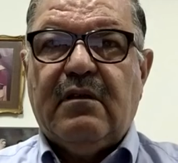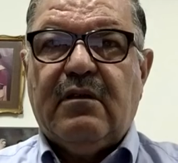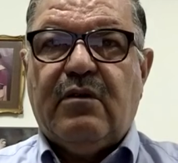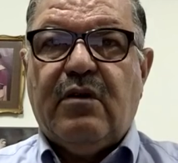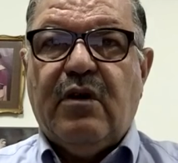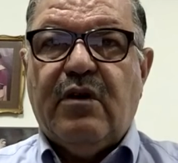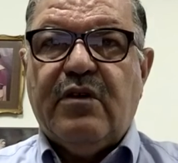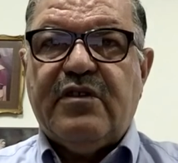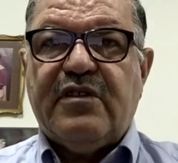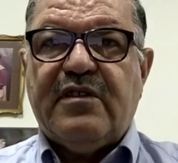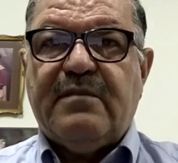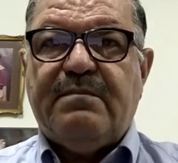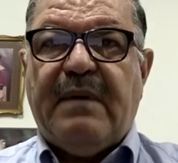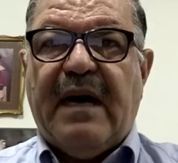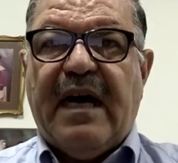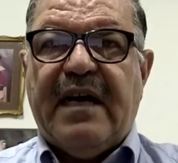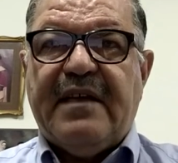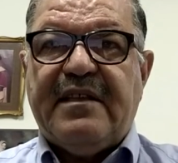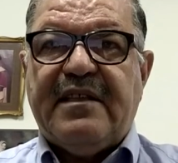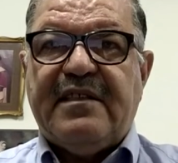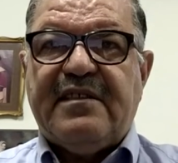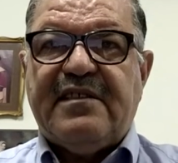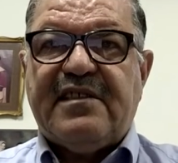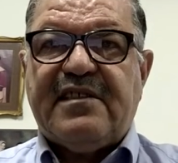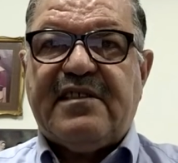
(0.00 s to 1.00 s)
caused by
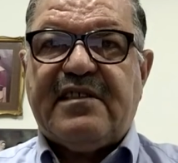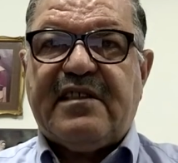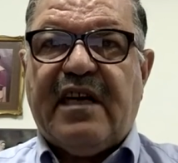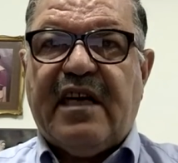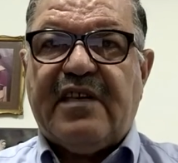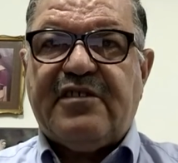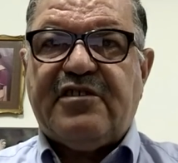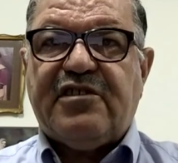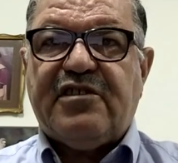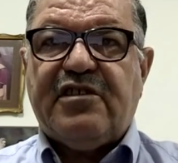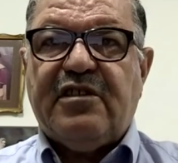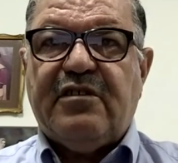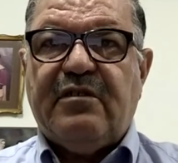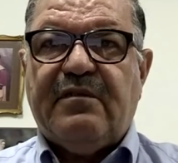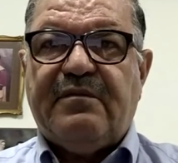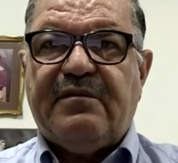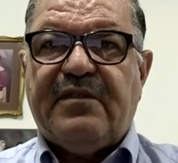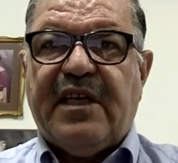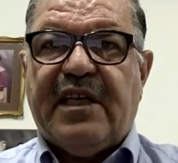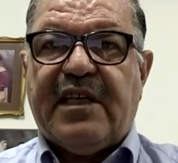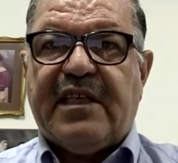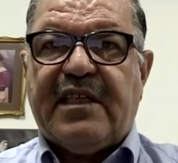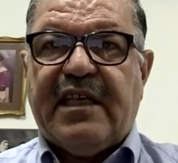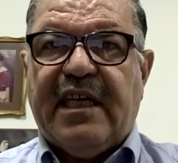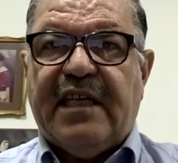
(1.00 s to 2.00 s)
the destruction of
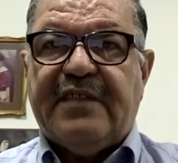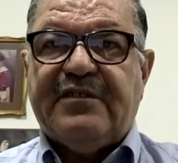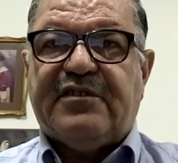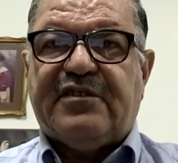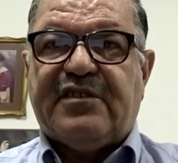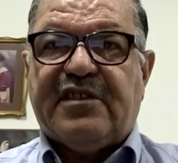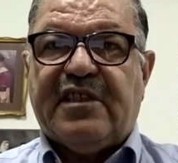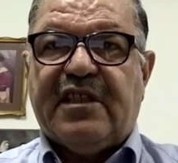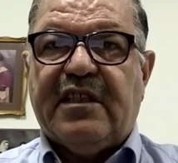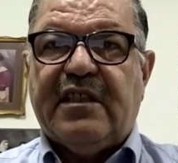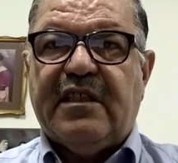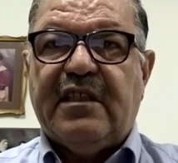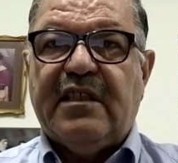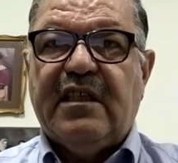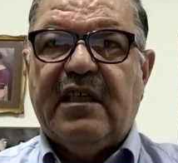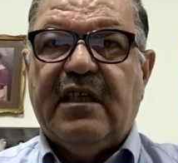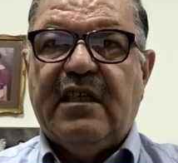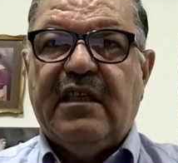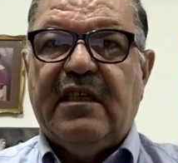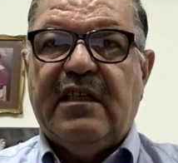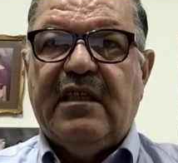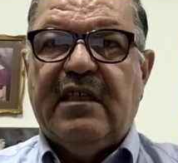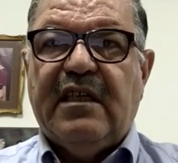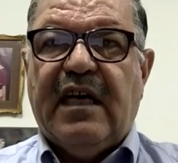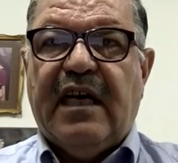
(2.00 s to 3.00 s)
their country
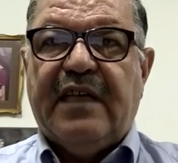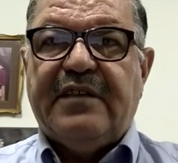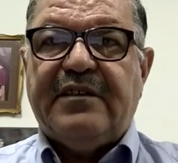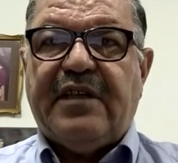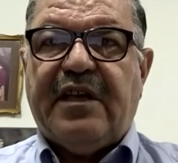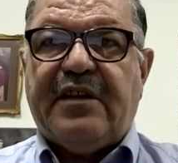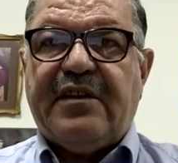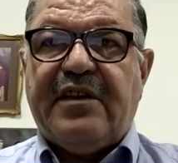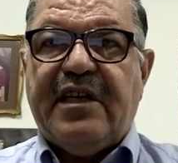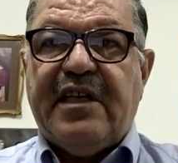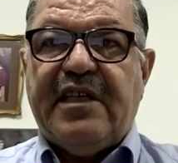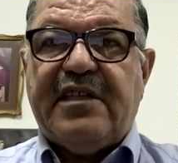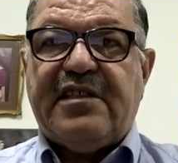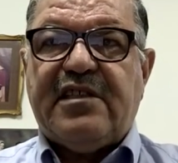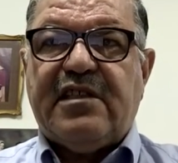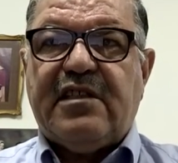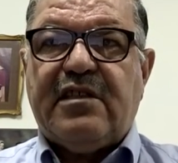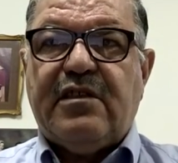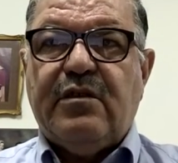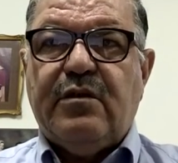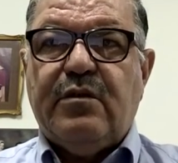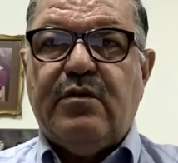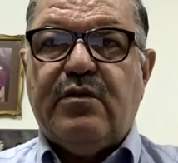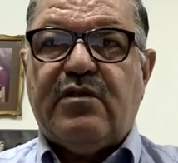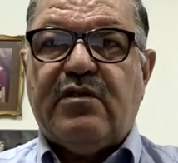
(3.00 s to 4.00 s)
under the
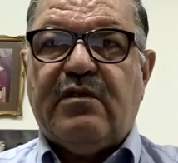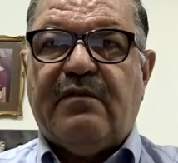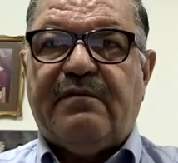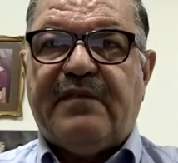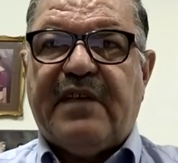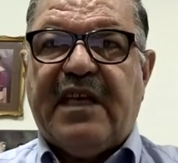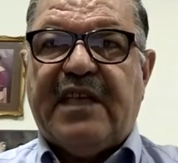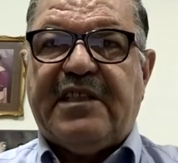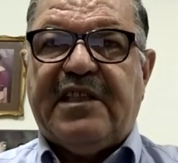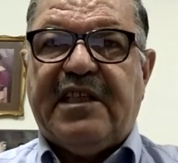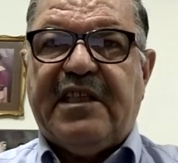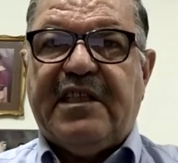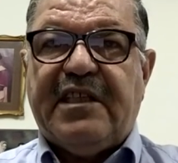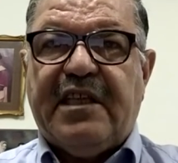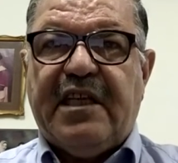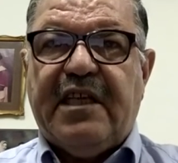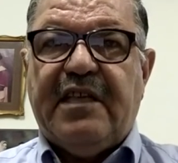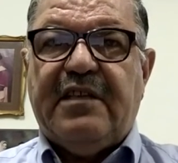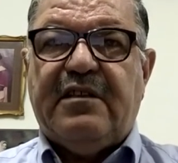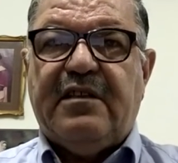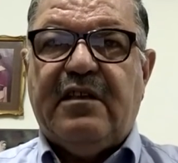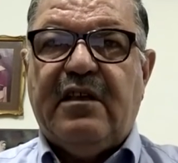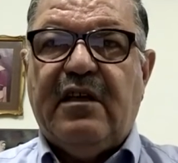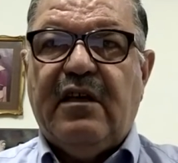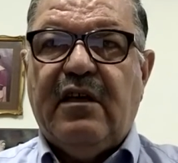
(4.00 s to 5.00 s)
excuse of getting
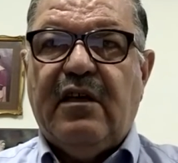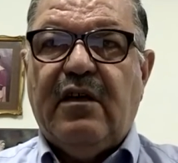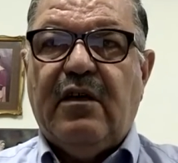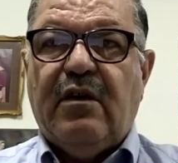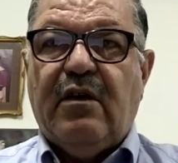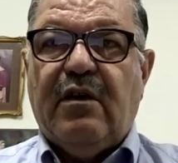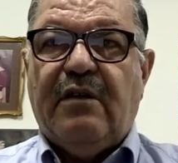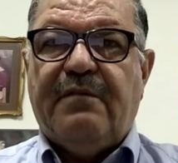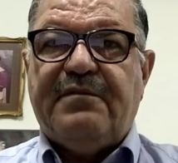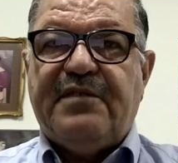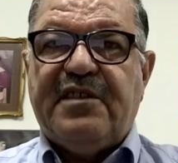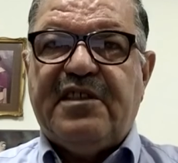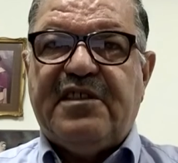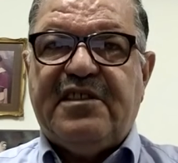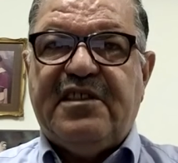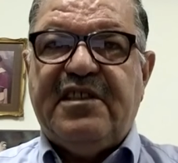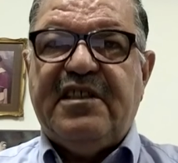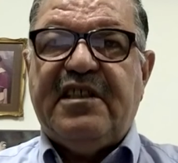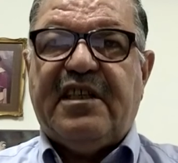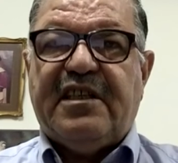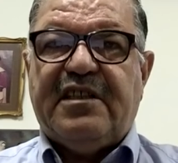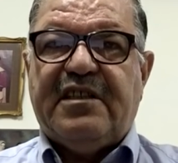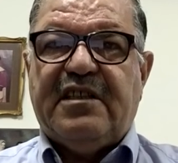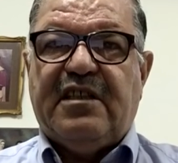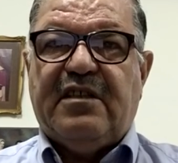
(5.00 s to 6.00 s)
rid of the
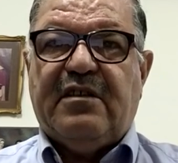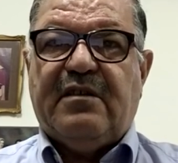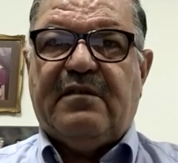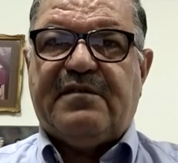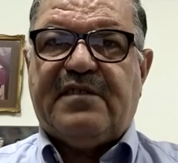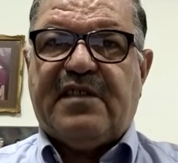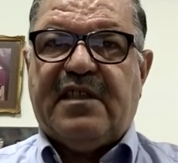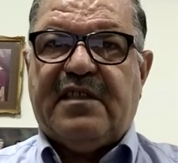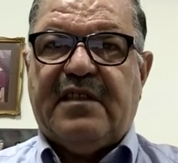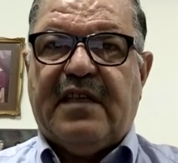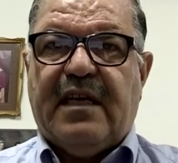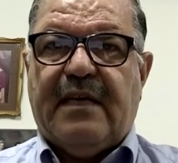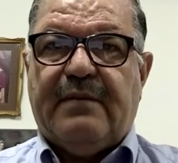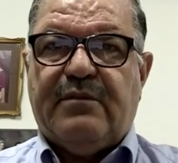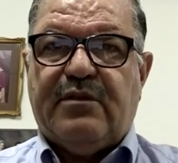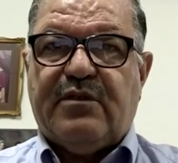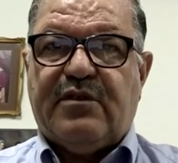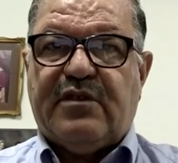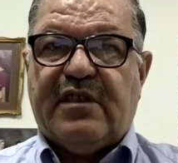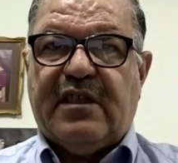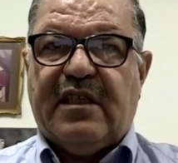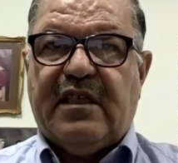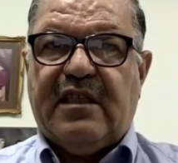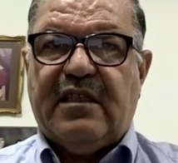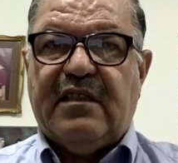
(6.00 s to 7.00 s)
tyranny of Saddam
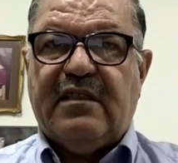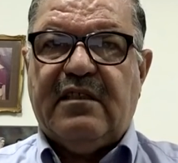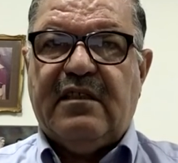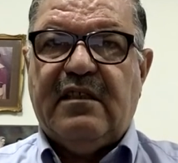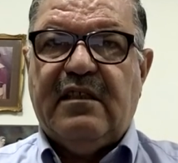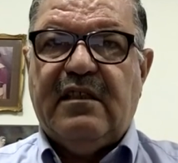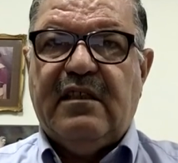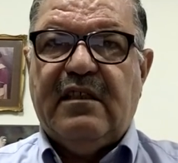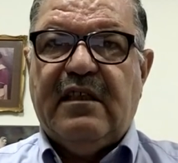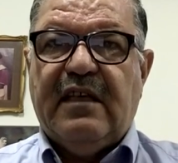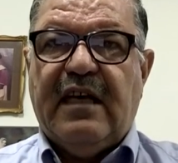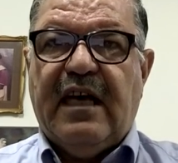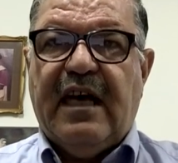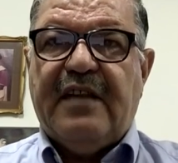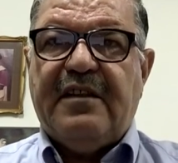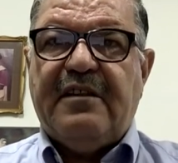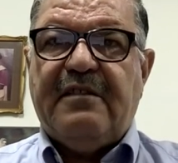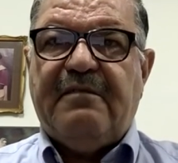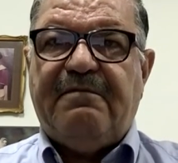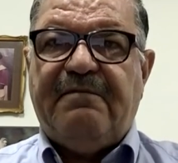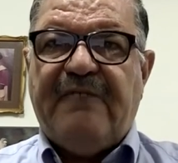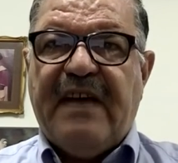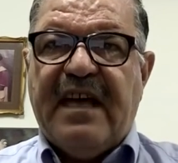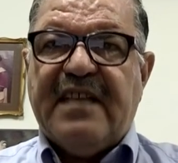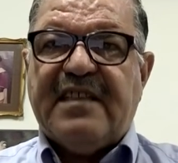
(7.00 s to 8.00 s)
Hussein and
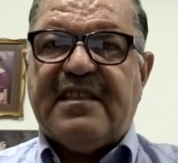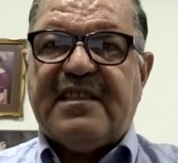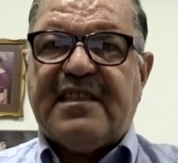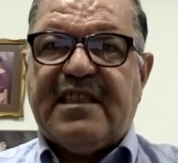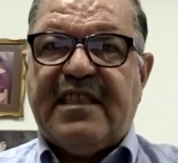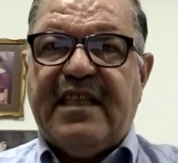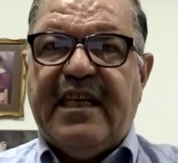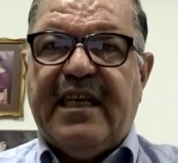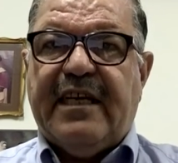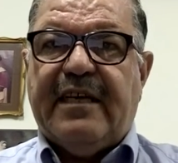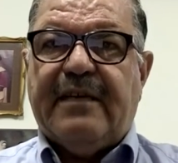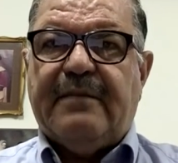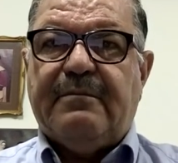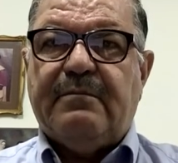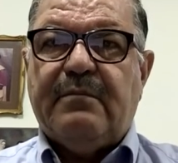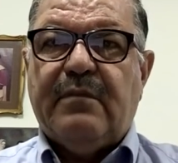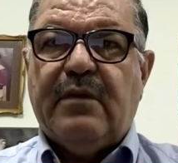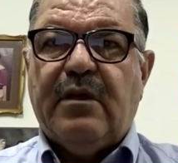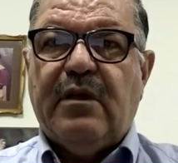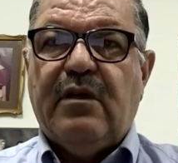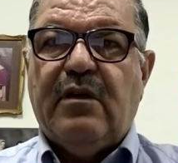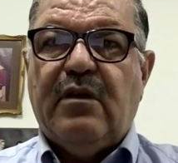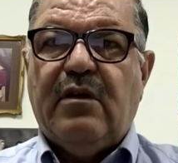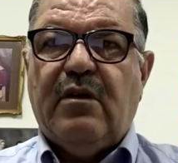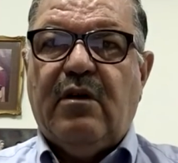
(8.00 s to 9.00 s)
the false
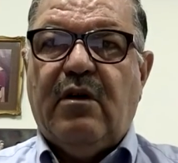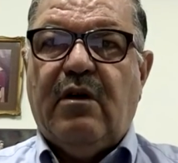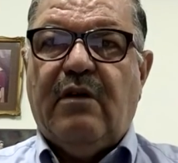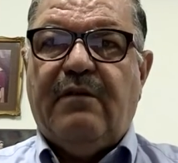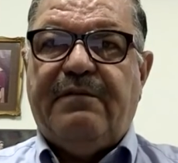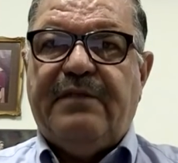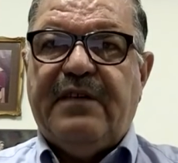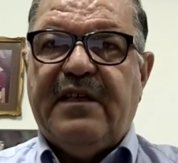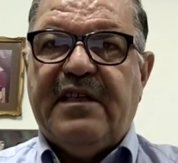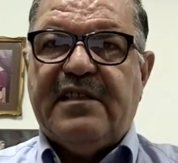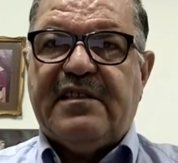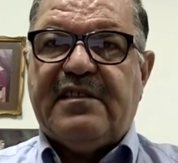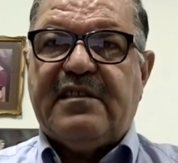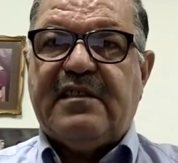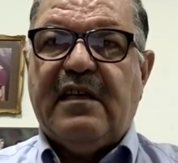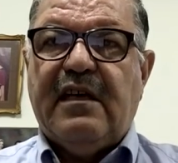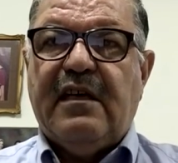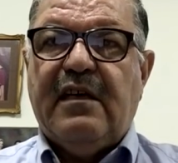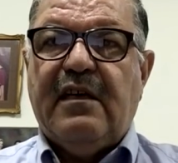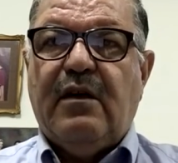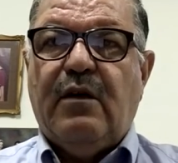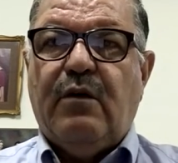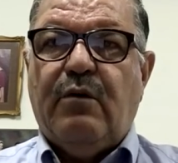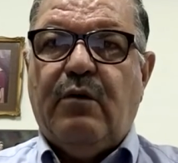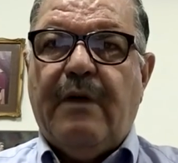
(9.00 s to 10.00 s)
claim of his
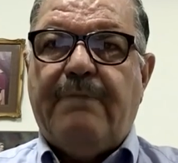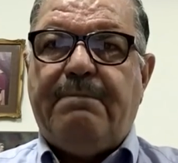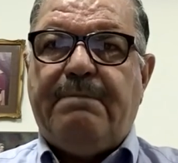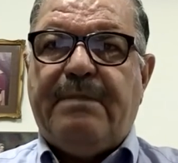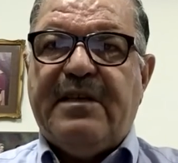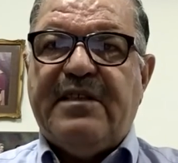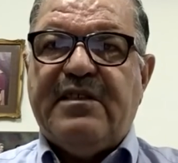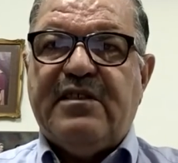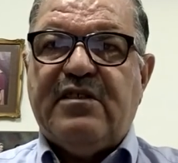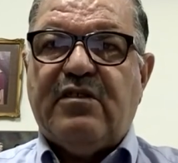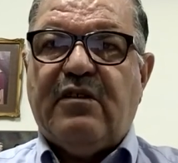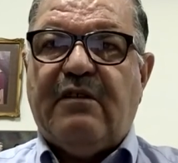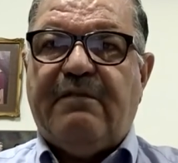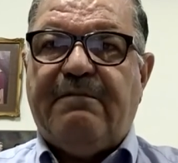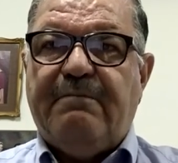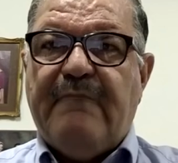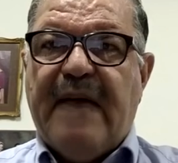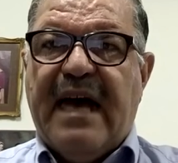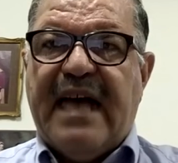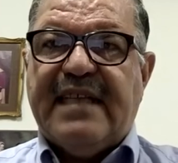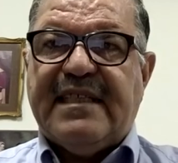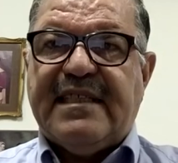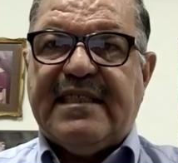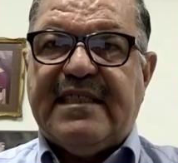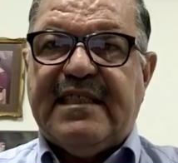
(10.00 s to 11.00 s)
weapons of
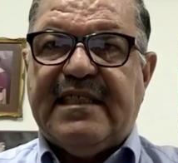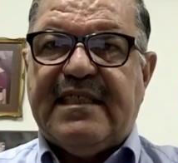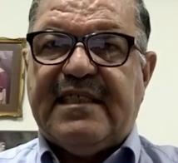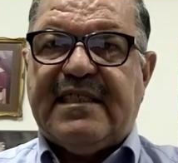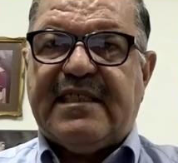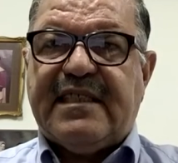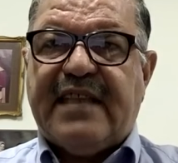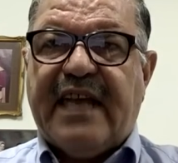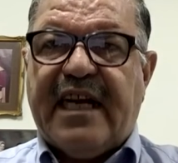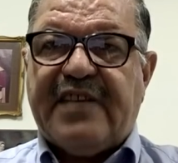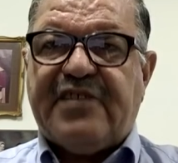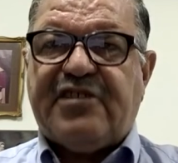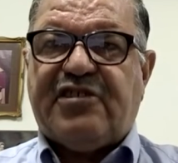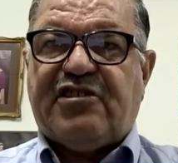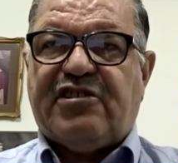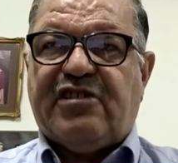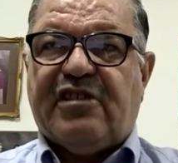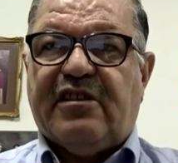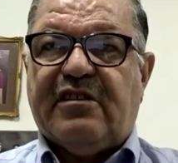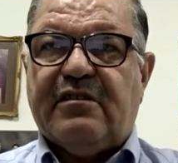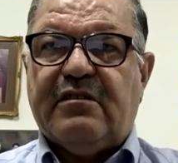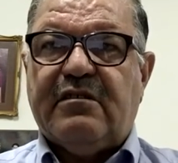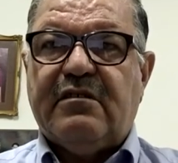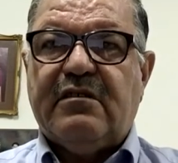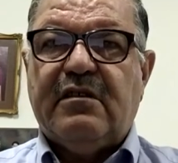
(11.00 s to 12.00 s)
mass
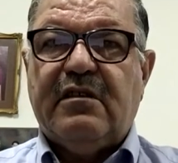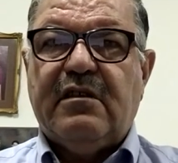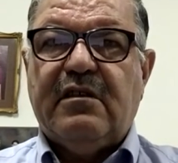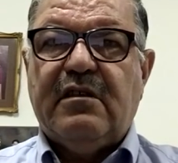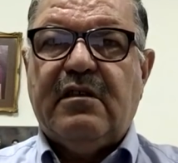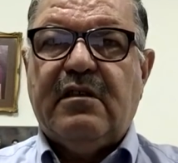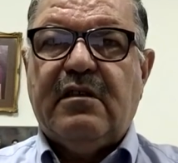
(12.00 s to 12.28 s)
destruction,